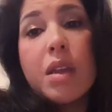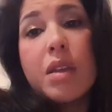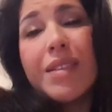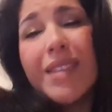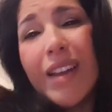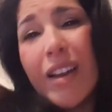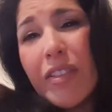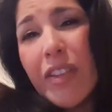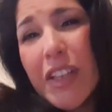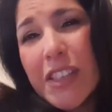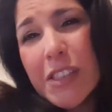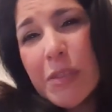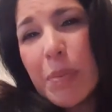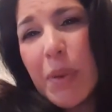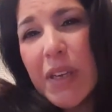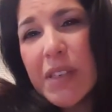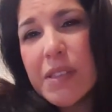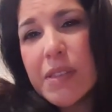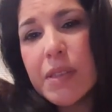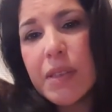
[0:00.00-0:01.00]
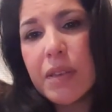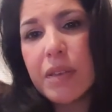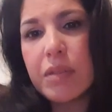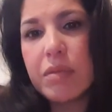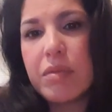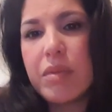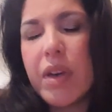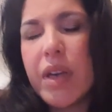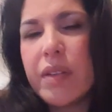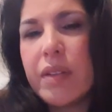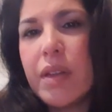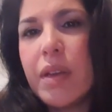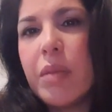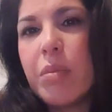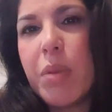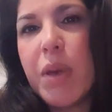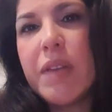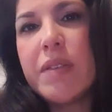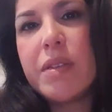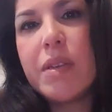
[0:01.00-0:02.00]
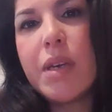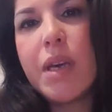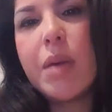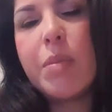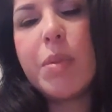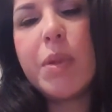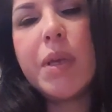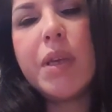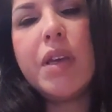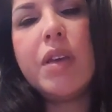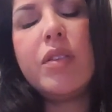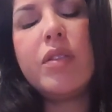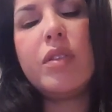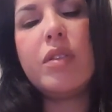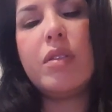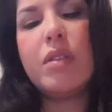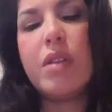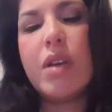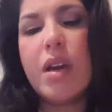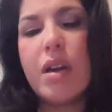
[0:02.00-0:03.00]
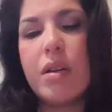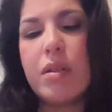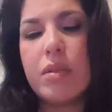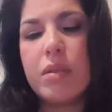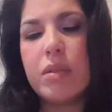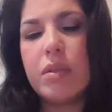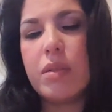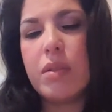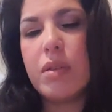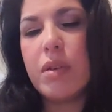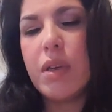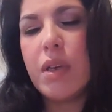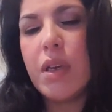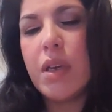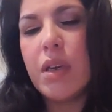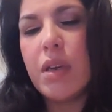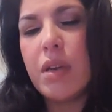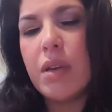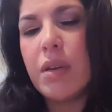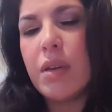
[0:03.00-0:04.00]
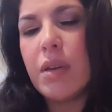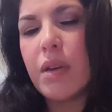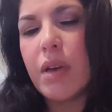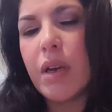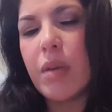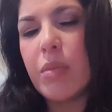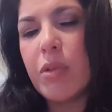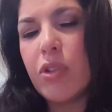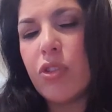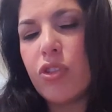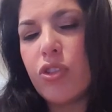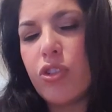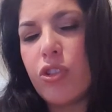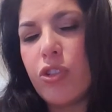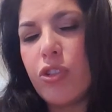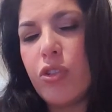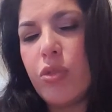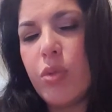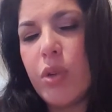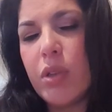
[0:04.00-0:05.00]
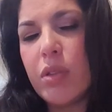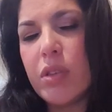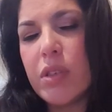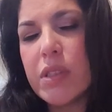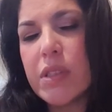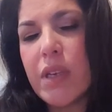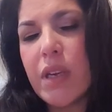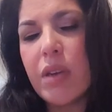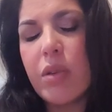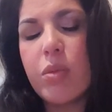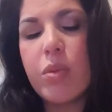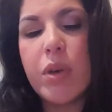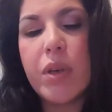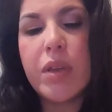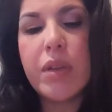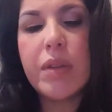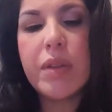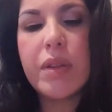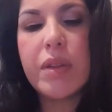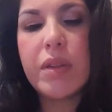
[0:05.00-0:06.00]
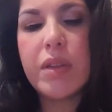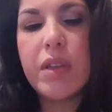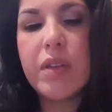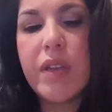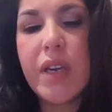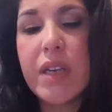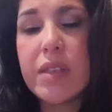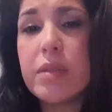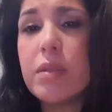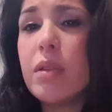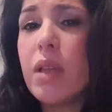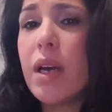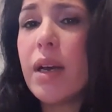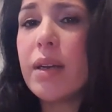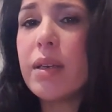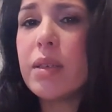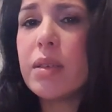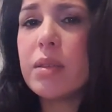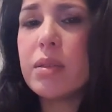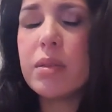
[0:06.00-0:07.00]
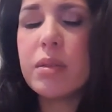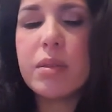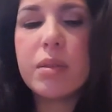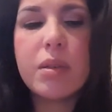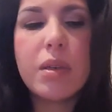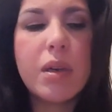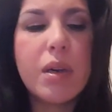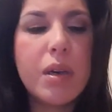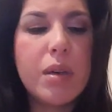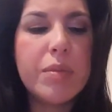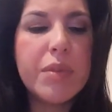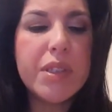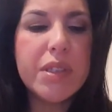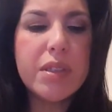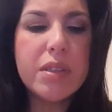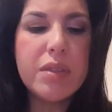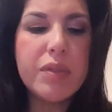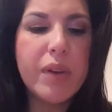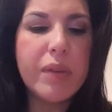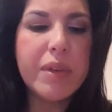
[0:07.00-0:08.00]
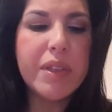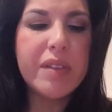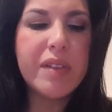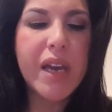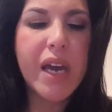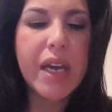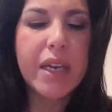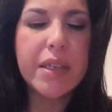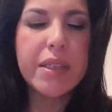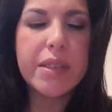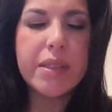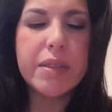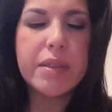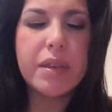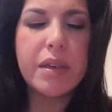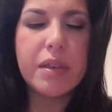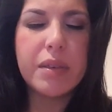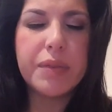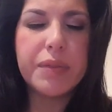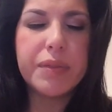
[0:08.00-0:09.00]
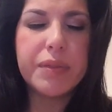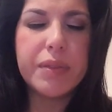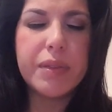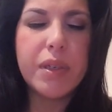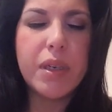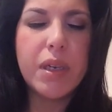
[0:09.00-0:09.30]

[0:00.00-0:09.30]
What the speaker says: Now that's basic, I think basic application. Now, I'm going to show you what it looks like with the Dazzle Lock. This is very tacky stuff.